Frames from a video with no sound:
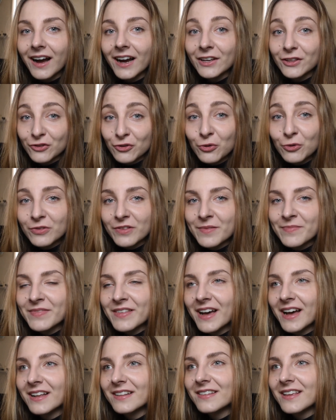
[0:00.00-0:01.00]
I told them
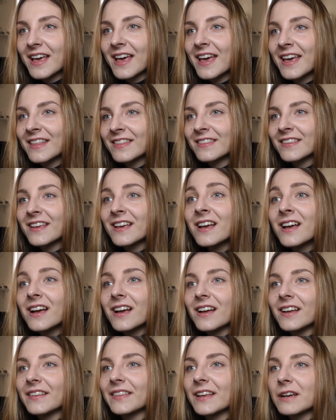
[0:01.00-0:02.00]
that, and
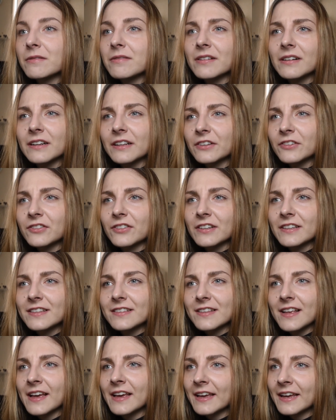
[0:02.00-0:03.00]
they were literally
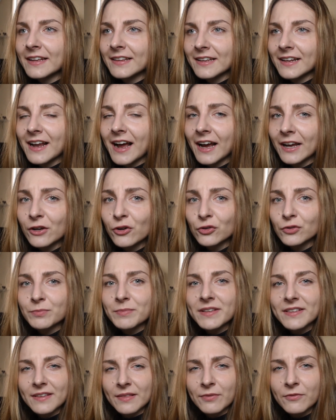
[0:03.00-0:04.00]
saying that I got
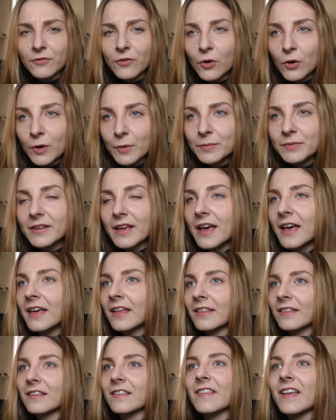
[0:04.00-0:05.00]
misinformed
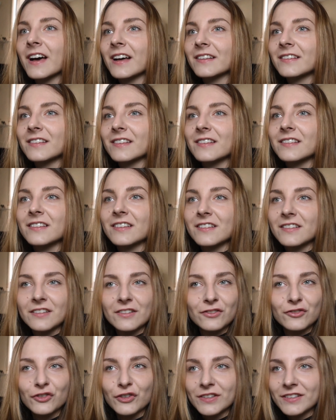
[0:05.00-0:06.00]
and that this
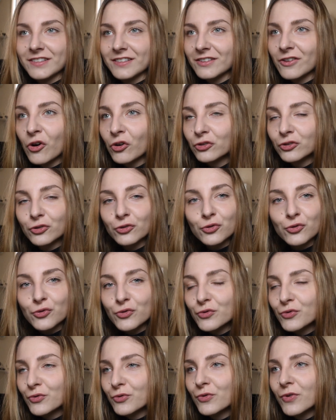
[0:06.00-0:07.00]
is just not
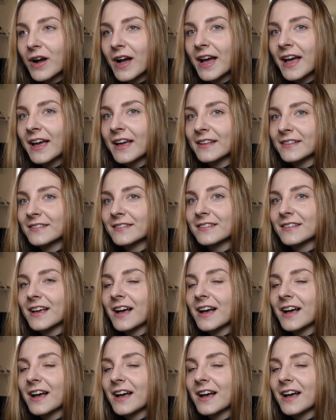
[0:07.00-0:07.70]
true, and